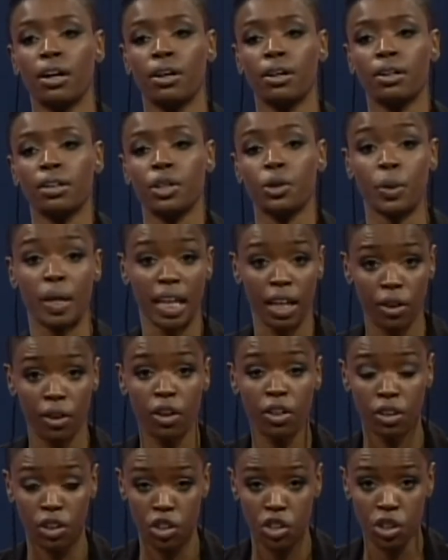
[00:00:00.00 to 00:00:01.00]
hear
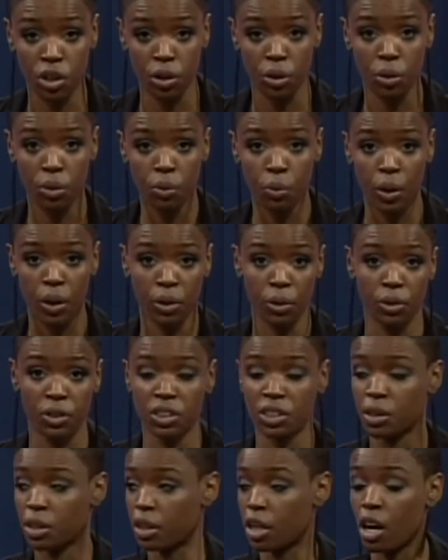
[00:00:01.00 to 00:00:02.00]
on the show, whether it's the